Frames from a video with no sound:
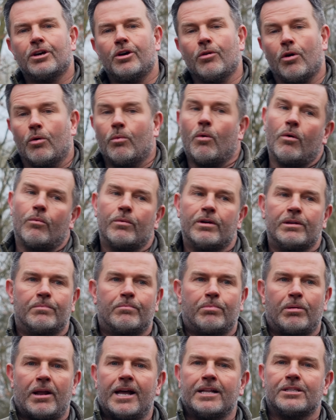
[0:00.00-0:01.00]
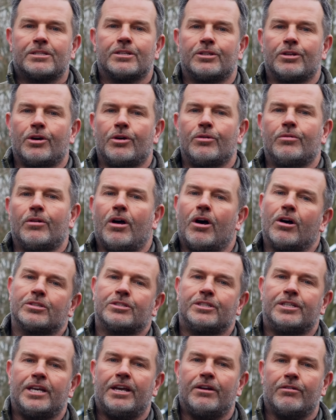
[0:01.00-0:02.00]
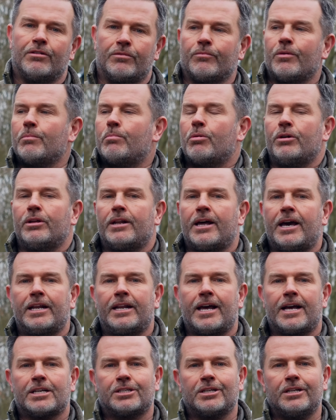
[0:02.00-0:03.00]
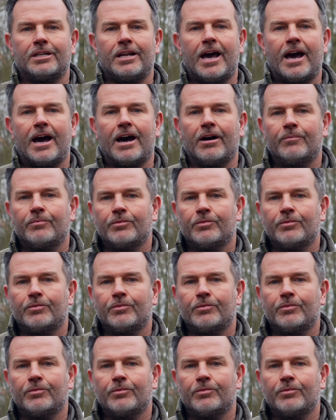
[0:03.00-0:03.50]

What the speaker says: or what we planned to do last year, and we're putting that in action now,